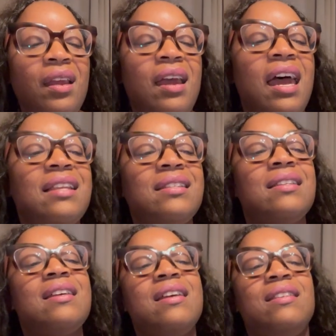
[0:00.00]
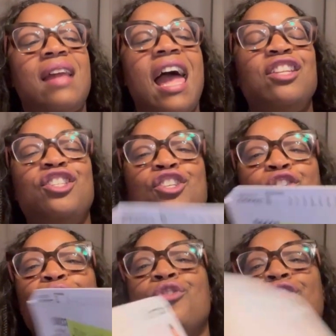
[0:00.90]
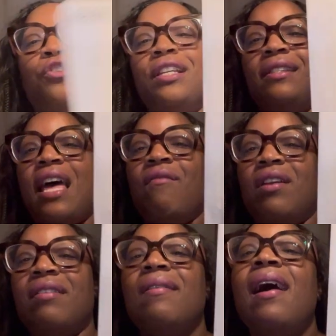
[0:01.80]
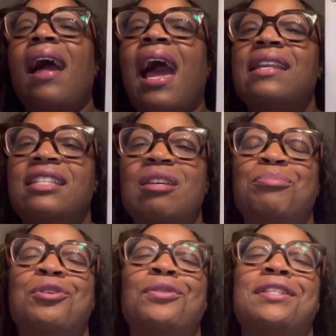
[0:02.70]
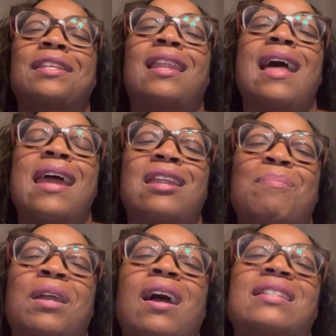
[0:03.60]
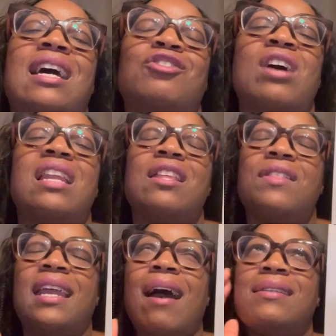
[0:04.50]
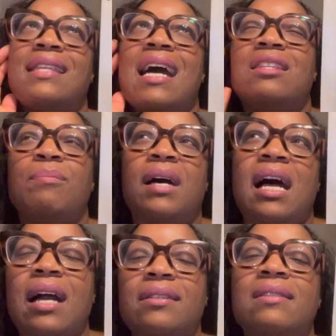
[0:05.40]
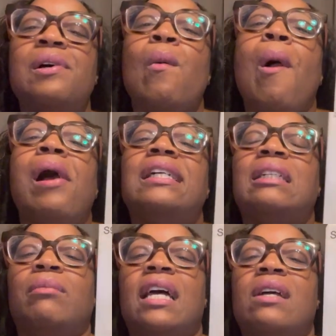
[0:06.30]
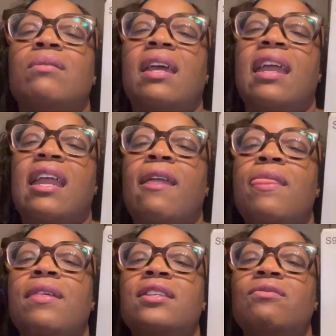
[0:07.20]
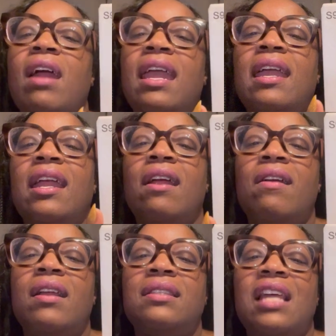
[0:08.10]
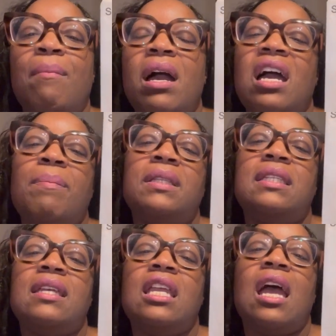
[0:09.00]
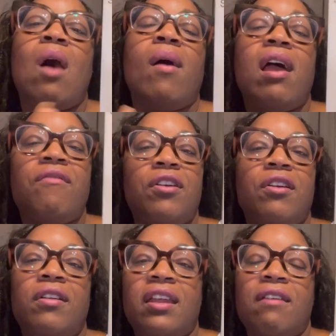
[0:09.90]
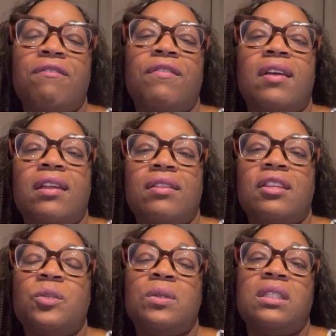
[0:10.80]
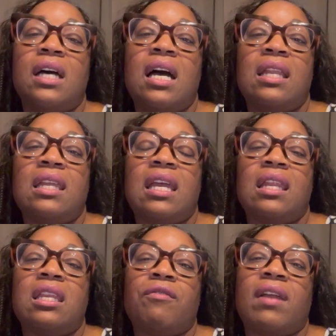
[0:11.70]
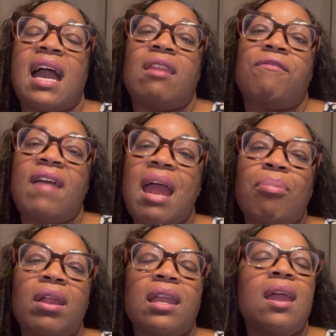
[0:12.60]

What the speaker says: S9237. I did pull this to the lineup because I tried to think outside the box. I'm like, okay, this right here is not my cup of tea. However, if this was done in a different kind of fabric,